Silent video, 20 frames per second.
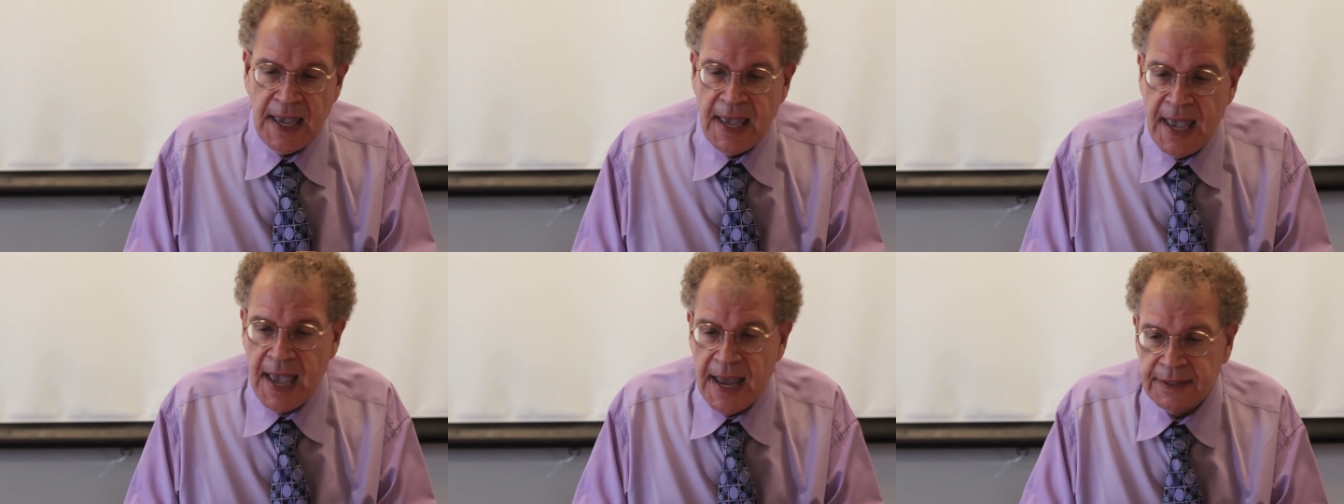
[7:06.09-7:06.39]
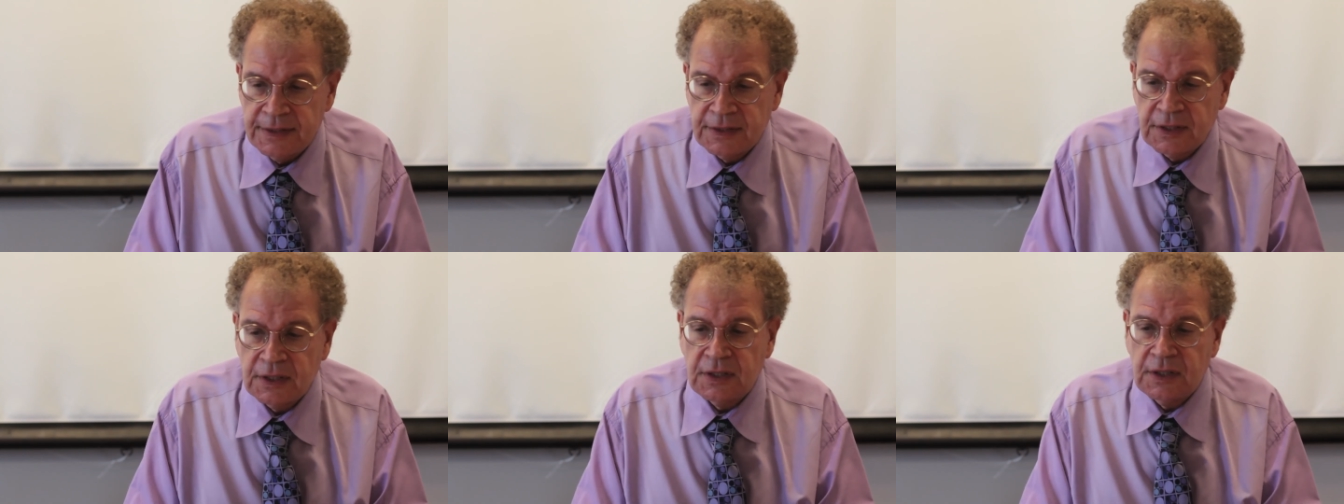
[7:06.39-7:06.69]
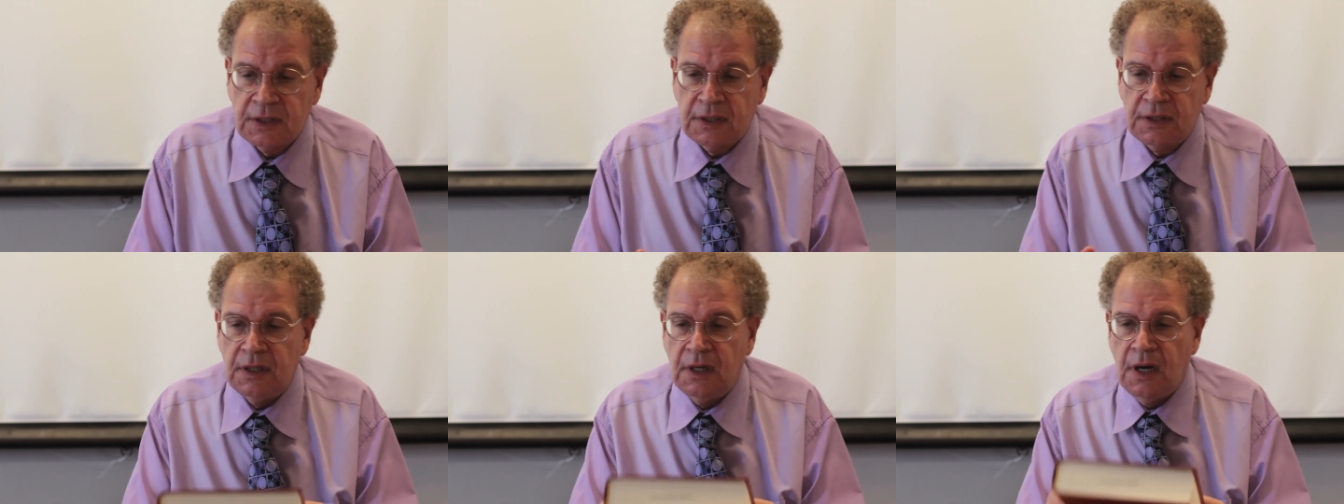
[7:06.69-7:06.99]
and
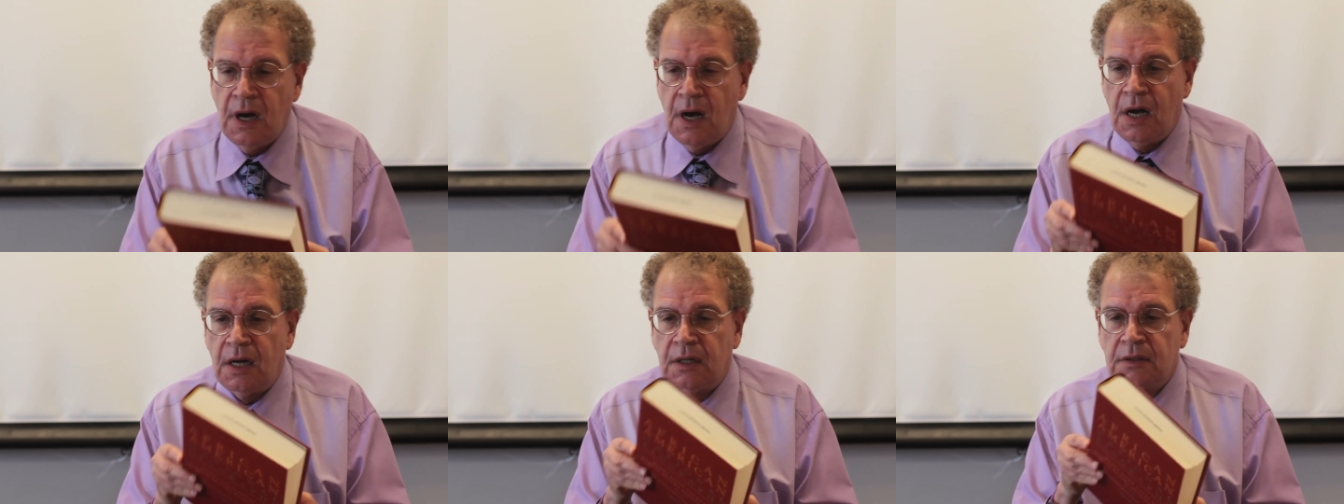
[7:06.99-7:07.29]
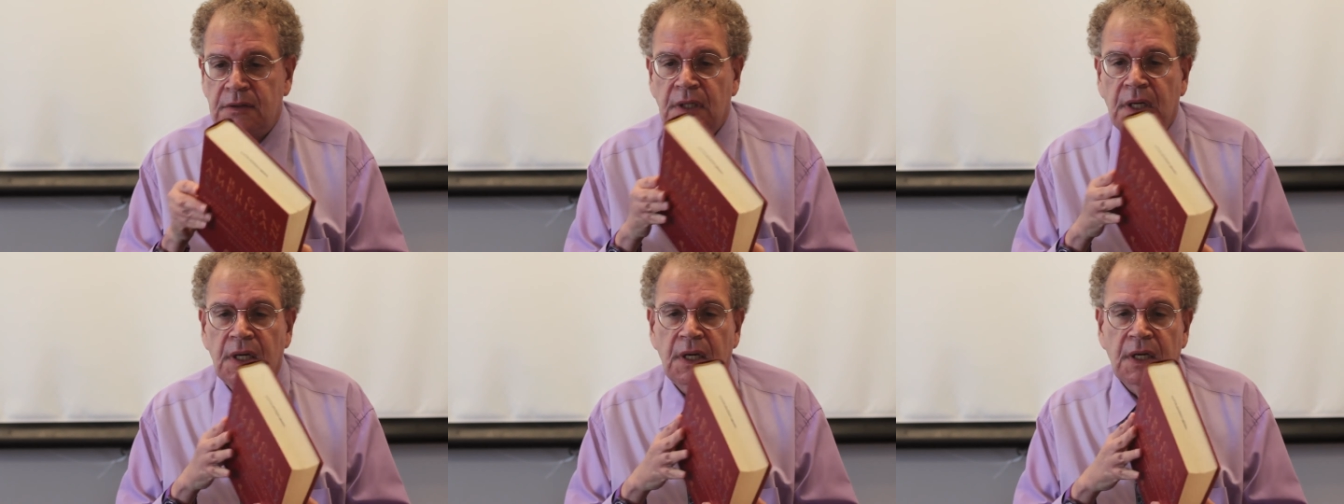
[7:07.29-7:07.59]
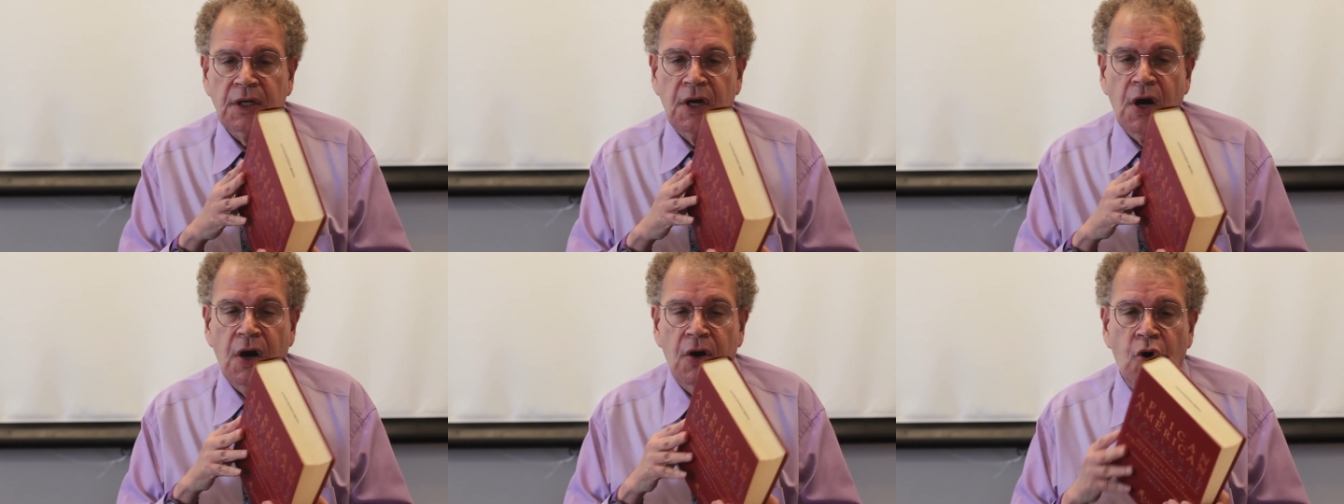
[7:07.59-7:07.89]
uh,
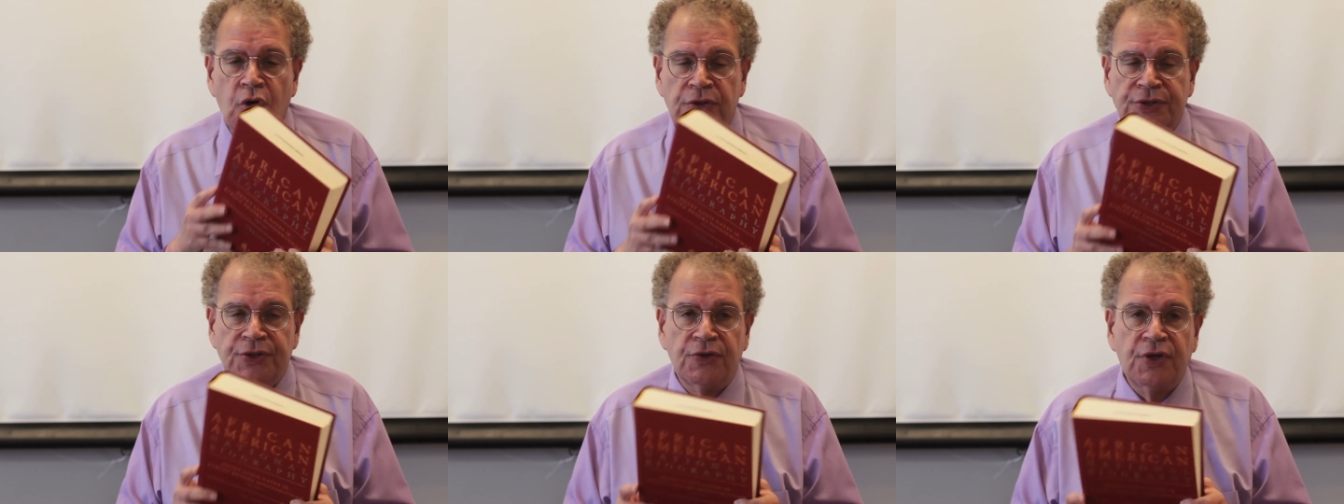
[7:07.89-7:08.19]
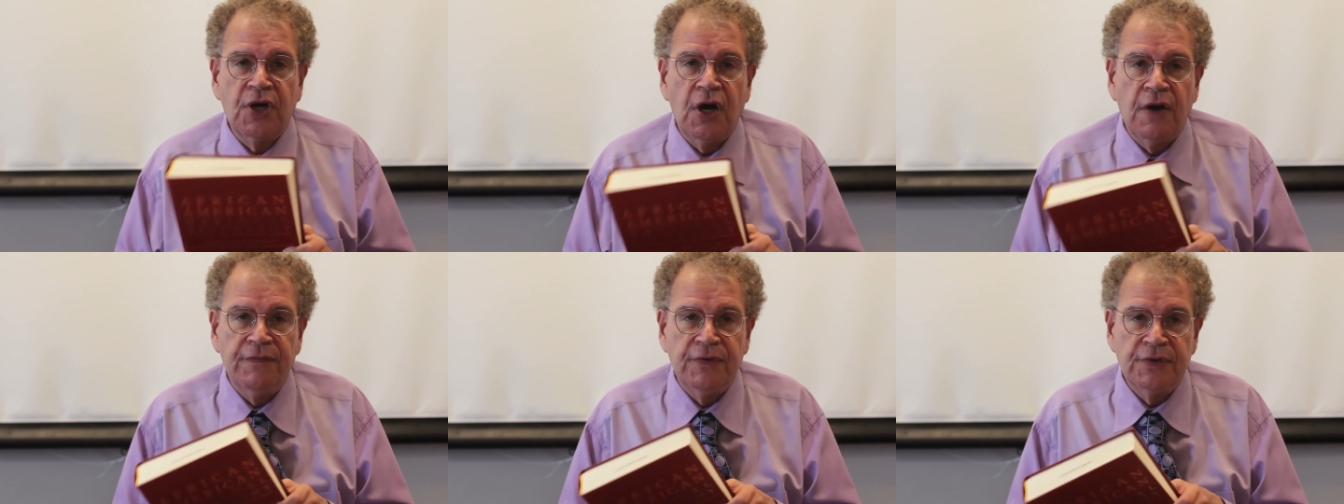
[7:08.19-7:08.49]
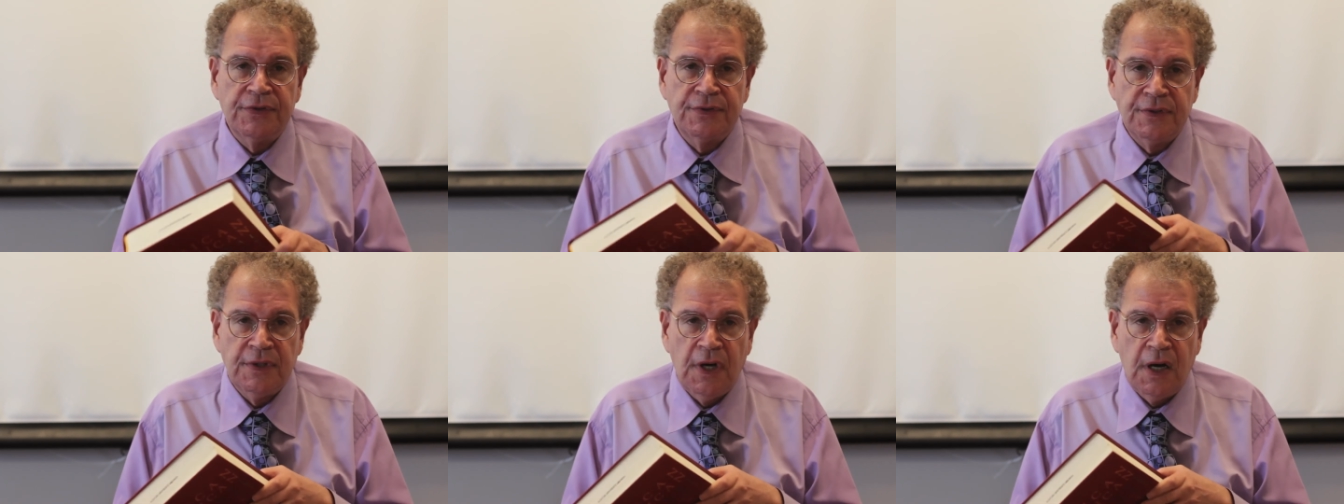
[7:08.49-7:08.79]
co also
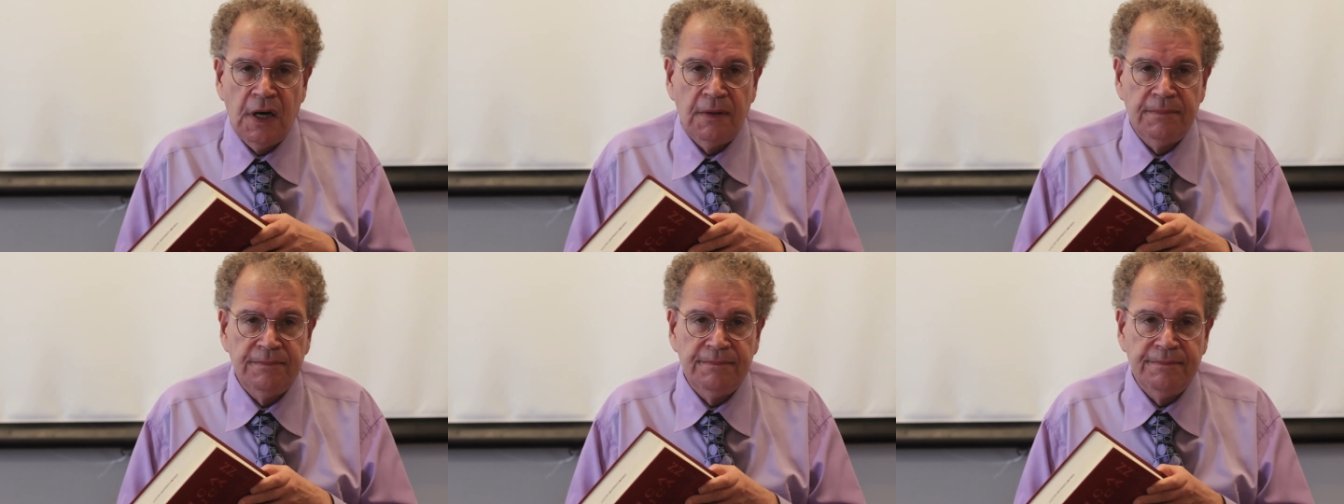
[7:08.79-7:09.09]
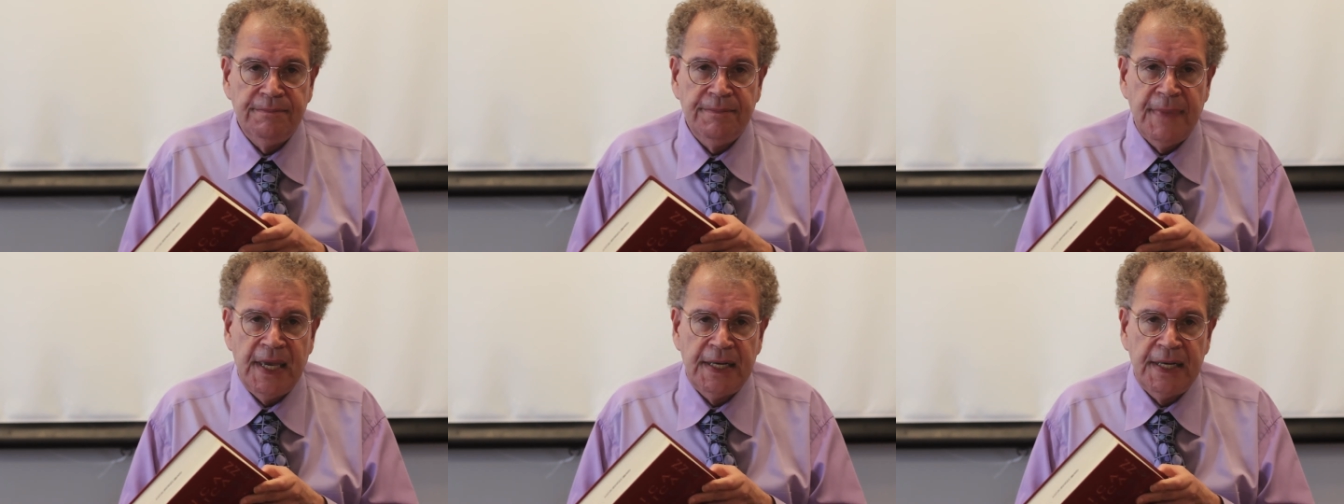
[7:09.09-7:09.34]
covers um,